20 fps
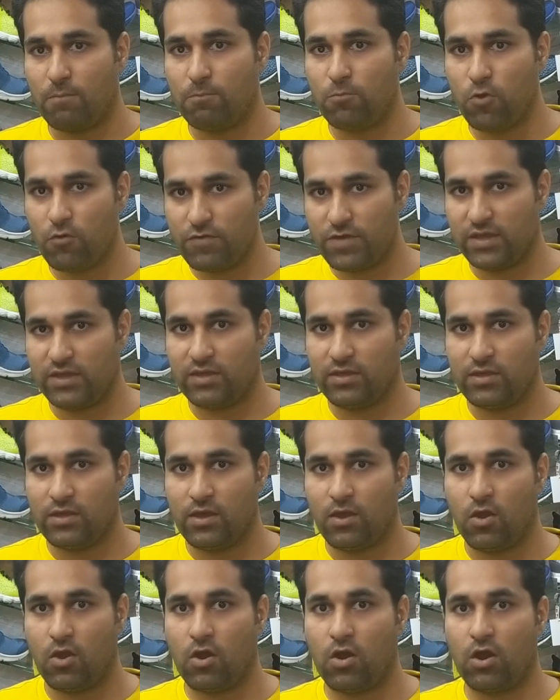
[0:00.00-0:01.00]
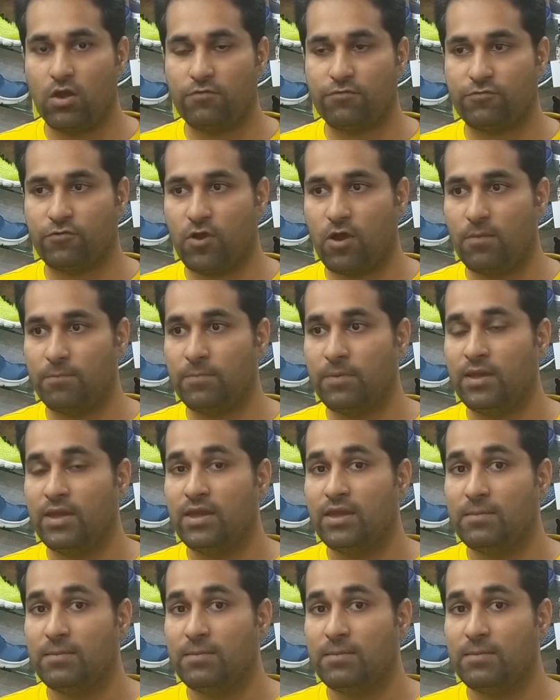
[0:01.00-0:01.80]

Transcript: moving or from